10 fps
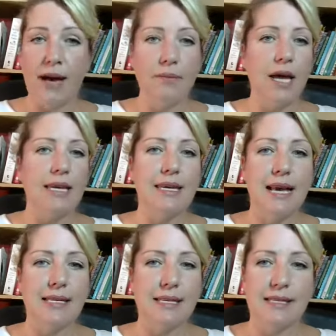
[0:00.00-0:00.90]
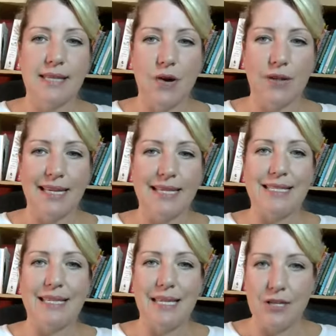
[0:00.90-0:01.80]
I'm not necessarily
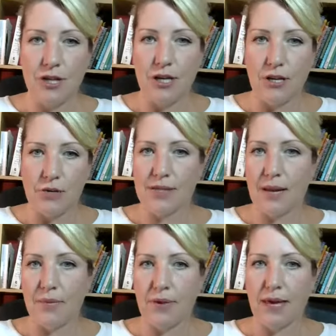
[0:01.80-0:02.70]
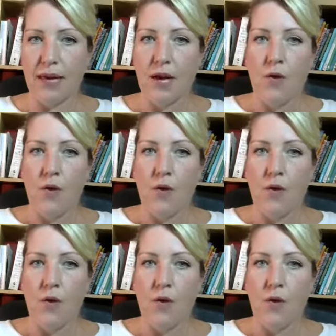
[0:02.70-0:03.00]
teaching you something.